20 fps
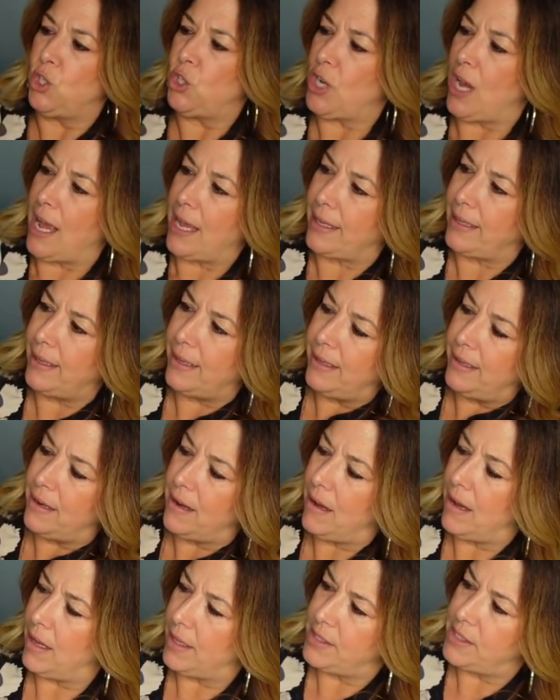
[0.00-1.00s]
jacket,
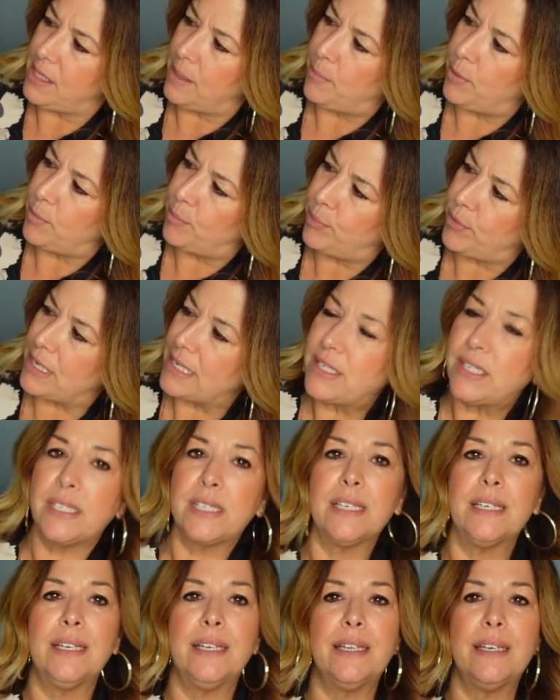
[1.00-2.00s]
uh,
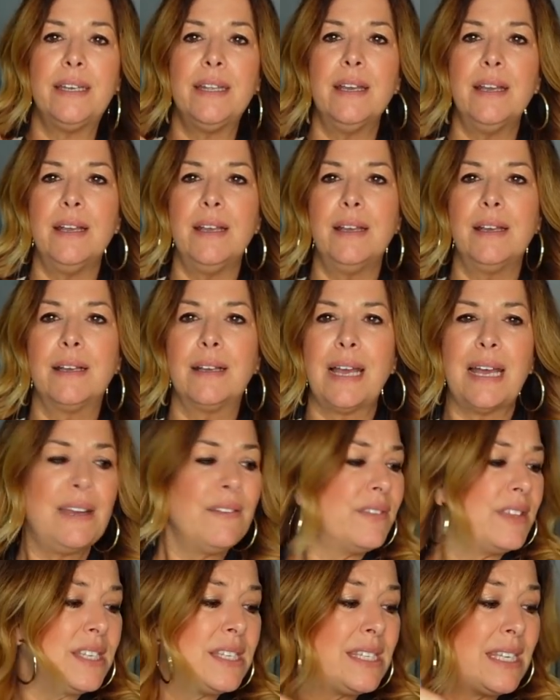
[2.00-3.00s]
double-breasted, kind
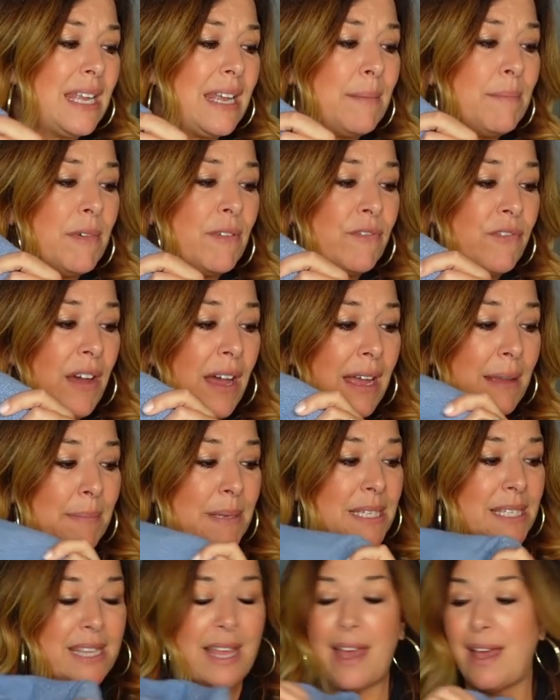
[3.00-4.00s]
of the same vibe
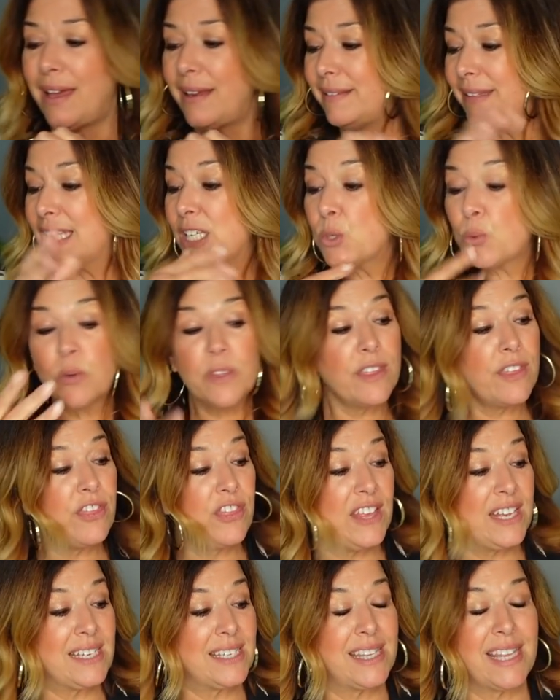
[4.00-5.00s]
as that. These were the
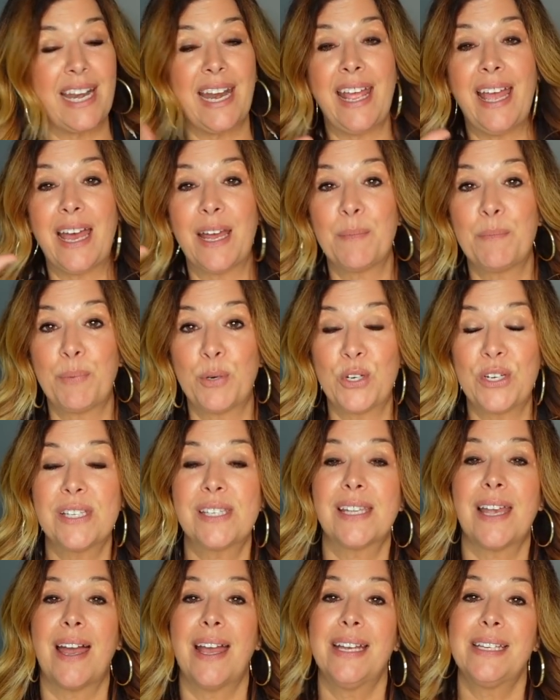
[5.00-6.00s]
things that I had put
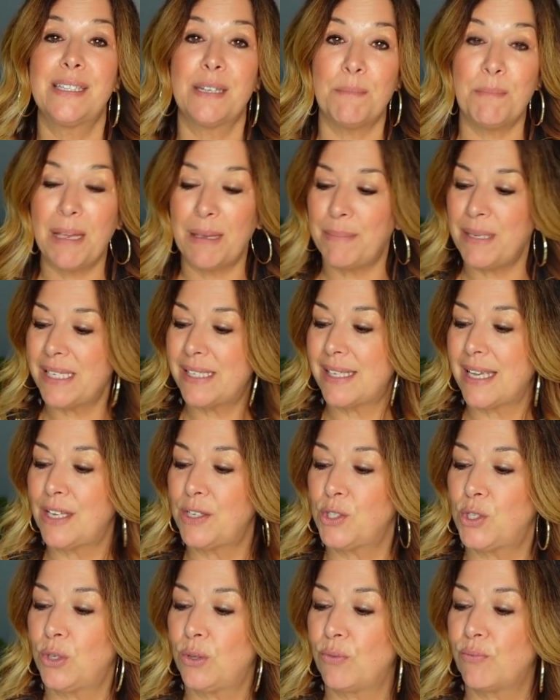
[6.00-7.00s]
aside to maybe
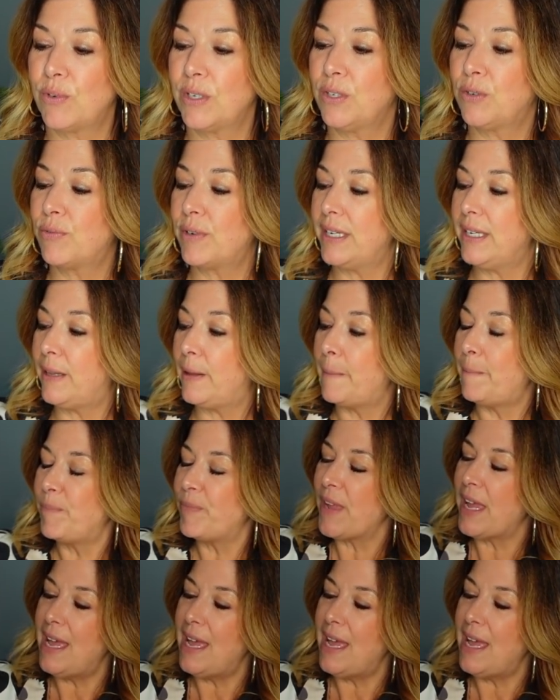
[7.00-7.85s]
send to The RealReal.